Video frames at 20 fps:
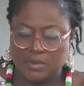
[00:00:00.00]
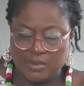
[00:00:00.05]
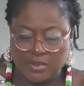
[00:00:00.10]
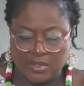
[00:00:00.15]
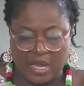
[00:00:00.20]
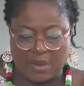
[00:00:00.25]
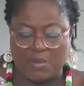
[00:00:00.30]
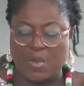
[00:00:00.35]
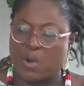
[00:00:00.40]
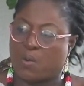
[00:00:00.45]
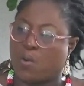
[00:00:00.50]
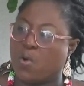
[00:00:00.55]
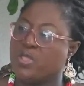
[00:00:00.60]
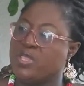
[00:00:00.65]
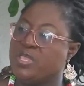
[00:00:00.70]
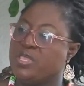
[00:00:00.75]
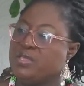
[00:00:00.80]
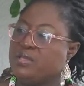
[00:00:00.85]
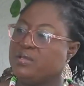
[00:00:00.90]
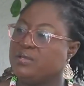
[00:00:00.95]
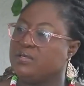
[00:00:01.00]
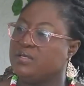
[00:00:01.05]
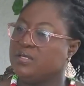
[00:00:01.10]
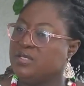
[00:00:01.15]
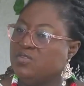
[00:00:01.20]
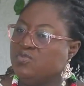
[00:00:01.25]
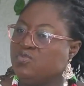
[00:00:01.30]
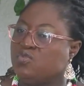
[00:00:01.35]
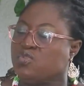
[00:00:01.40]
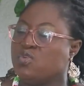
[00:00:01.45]
Now my koi,
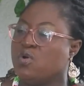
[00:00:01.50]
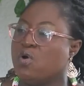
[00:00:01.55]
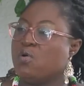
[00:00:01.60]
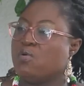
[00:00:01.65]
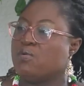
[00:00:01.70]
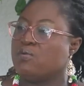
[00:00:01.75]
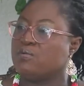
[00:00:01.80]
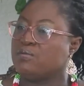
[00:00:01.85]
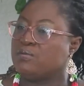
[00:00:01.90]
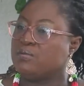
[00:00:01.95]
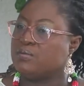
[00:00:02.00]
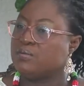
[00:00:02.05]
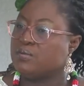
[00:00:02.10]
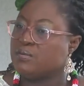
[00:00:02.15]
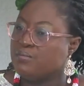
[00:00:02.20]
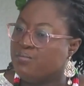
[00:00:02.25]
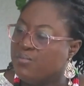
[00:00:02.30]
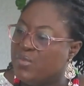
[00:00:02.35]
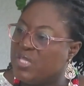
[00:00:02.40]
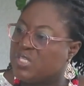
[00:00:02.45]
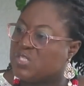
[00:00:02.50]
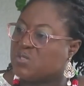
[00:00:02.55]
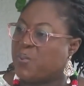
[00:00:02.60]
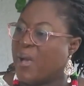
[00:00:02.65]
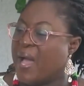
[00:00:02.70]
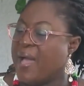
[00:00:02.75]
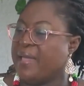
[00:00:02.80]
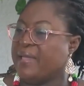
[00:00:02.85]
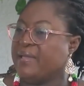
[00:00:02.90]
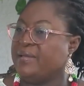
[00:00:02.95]
insio, meat
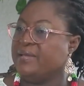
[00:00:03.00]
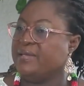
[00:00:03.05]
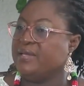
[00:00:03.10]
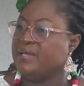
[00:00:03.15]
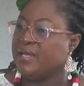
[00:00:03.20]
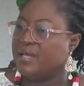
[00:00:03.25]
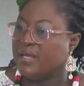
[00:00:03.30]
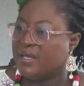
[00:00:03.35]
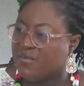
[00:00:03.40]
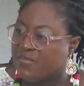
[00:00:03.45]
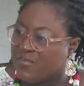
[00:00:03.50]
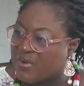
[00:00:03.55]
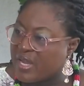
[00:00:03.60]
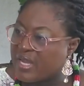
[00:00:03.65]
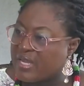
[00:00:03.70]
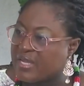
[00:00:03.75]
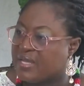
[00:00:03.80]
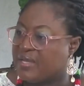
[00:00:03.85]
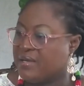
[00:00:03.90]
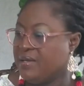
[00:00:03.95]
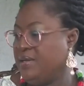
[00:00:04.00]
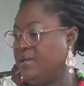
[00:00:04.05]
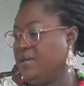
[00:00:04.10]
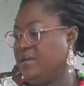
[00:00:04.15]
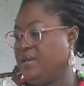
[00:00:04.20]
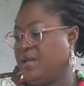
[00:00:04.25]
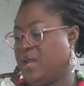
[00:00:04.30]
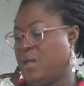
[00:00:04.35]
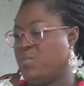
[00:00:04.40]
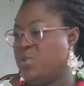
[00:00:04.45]
pie, drink.
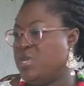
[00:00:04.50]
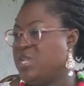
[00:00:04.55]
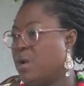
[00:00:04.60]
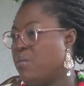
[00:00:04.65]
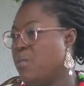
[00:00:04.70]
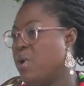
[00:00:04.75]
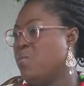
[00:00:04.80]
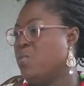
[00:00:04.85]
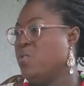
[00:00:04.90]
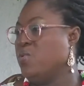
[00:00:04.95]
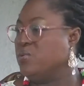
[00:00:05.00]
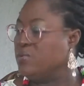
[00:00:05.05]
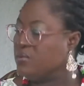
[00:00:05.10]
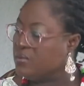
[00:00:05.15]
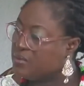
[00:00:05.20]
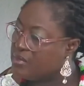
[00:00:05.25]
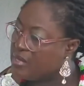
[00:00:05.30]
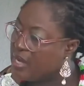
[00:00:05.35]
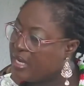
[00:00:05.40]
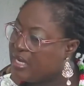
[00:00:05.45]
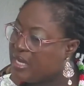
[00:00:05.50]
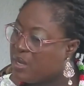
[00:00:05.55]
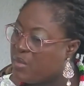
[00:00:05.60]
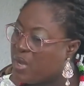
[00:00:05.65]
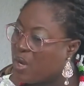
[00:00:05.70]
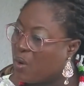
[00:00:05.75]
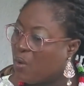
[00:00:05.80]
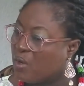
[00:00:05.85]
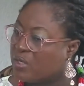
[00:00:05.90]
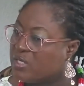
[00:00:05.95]
Now me dear mamu, me am
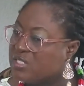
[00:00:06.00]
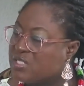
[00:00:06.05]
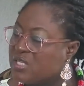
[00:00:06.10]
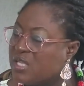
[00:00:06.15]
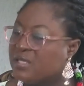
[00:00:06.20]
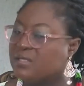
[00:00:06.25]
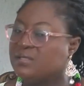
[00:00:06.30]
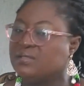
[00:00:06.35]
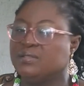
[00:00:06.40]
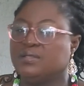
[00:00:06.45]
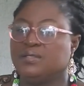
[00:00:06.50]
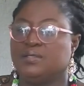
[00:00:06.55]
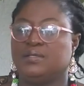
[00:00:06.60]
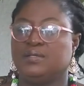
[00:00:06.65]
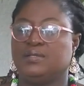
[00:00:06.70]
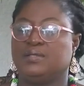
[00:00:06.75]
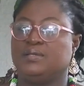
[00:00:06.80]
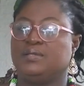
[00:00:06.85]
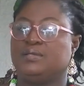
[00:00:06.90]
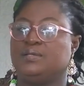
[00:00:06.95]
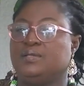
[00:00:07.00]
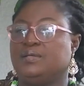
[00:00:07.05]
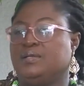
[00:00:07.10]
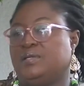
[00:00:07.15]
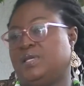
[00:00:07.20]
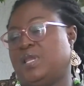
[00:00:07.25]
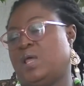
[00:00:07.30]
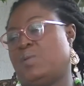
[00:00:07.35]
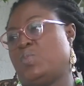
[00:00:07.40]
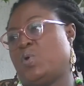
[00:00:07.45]
my koni saying.
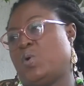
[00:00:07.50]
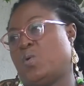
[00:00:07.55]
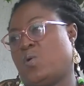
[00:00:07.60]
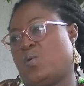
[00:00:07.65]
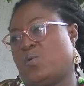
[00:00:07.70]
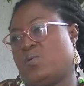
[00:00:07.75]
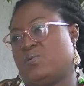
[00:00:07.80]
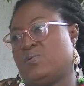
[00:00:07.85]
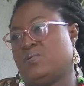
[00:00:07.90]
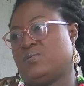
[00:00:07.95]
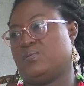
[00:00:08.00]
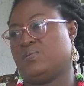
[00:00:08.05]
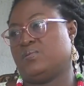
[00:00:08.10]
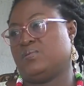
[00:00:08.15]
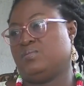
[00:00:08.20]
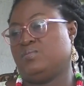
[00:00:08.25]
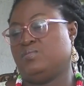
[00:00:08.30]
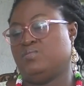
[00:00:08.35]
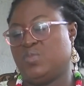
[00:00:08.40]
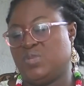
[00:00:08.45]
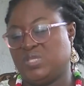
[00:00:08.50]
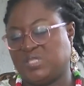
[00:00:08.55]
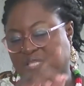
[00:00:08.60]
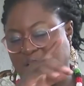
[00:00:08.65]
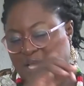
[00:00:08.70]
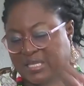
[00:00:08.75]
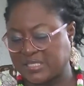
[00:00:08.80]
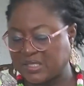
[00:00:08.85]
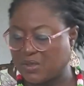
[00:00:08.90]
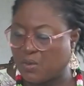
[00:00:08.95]
Now me cut. Me
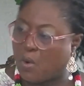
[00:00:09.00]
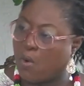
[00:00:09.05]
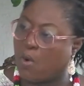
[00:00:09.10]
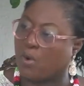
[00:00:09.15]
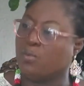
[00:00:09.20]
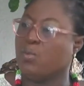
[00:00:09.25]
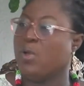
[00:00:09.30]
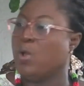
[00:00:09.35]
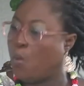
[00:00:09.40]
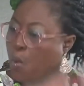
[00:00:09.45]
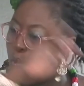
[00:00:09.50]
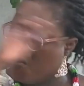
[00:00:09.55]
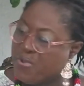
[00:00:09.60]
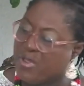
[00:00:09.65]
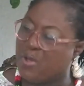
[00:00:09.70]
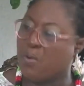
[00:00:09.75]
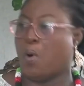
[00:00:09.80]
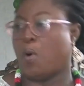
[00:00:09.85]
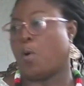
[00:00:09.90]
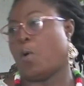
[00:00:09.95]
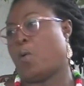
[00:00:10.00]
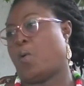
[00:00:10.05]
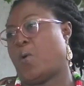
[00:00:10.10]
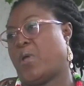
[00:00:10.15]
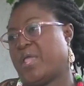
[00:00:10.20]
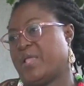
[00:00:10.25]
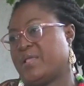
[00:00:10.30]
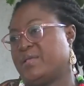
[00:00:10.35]
starting one hona, me could be a walk away.